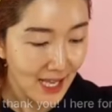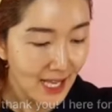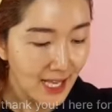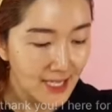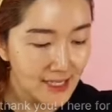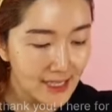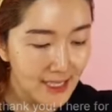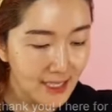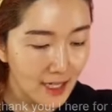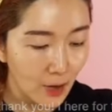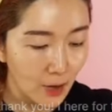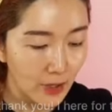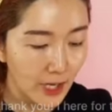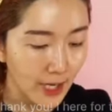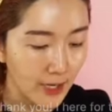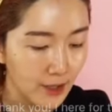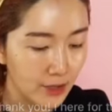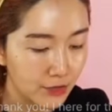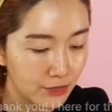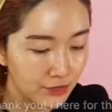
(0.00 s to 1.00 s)
Is it,
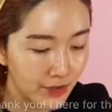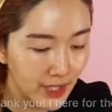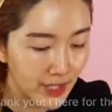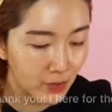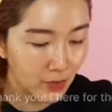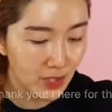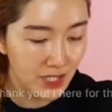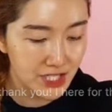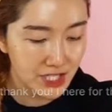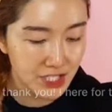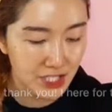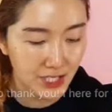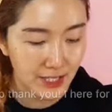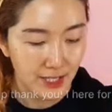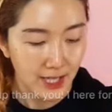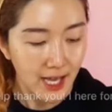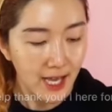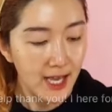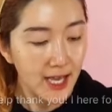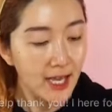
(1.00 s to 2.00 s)
okay, great question.
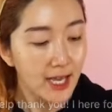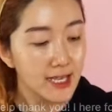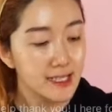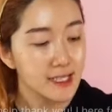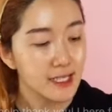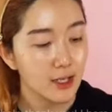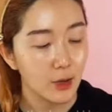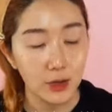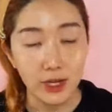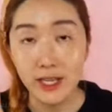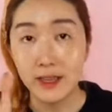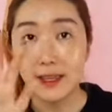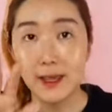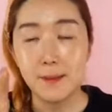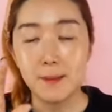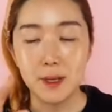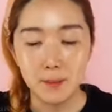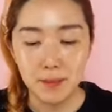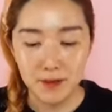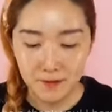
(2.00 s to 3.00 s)
Is it, okay, let
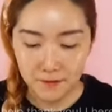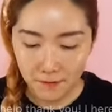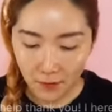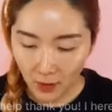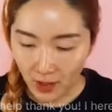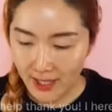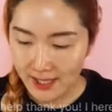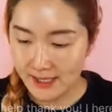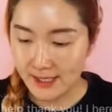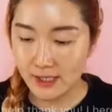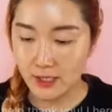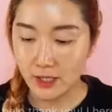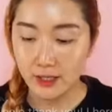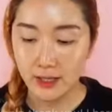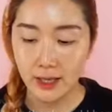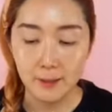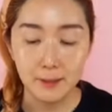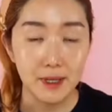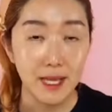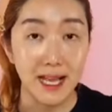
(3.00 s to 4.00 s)
me, before I start,
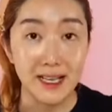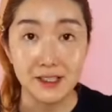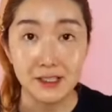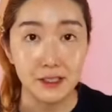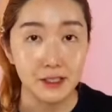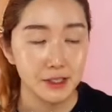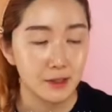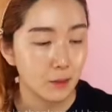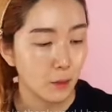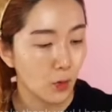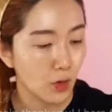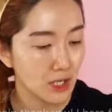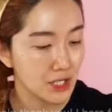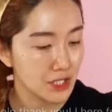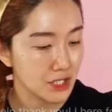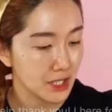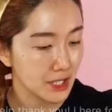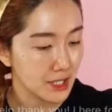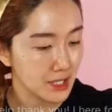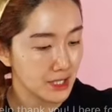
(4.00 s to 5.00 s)
let me answer some
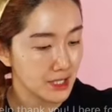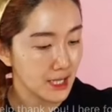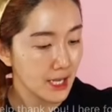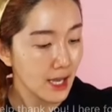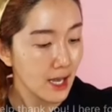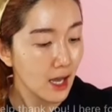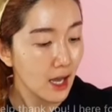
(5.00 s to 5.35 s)
questions.